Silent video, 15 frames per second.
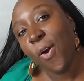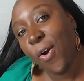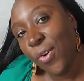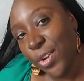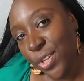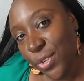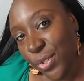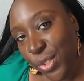
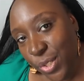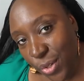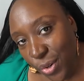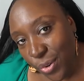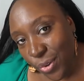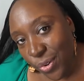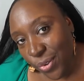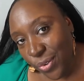"How you
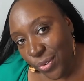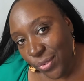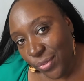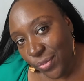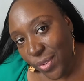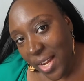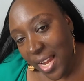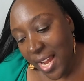do?"
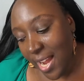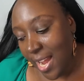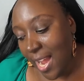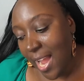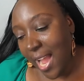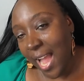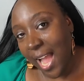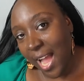
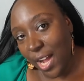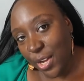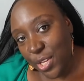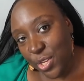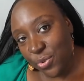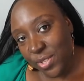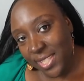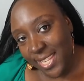"How
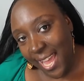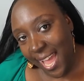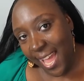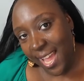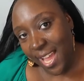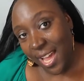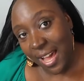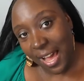you
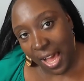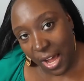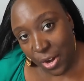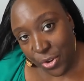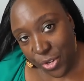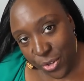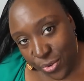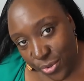de?"
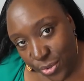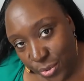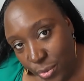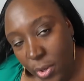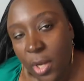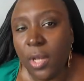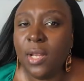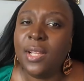"How you
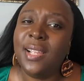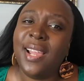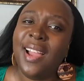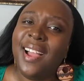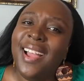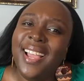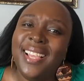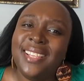do?"
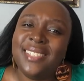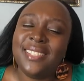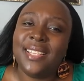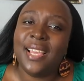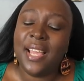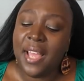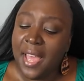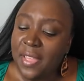
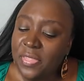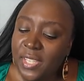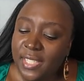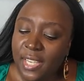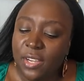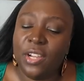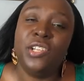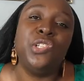Guys, and
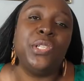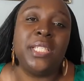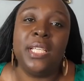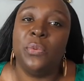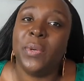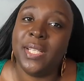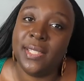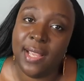these are countries
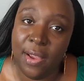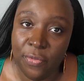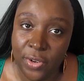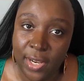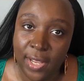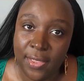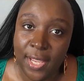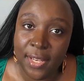in West
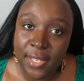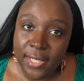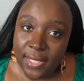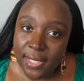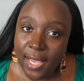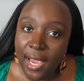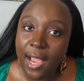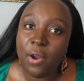Africa that they
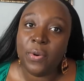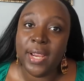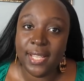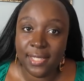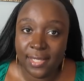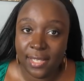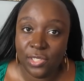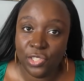say our
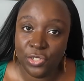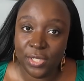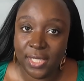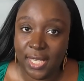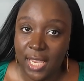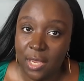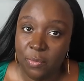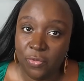
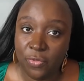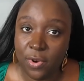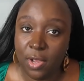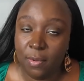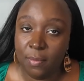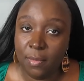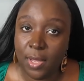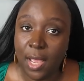ancestors came
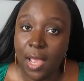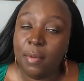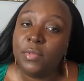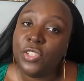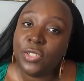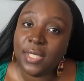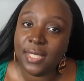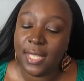from. I'm
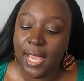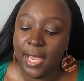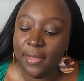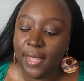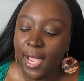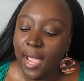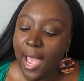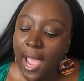just
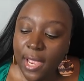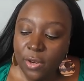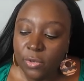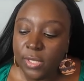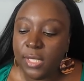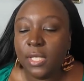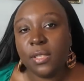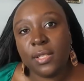saying that I
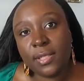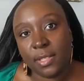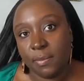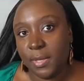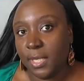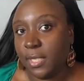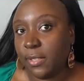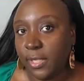don't see the
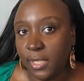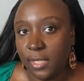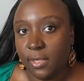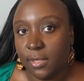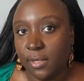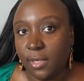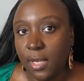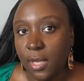
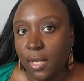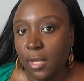similarities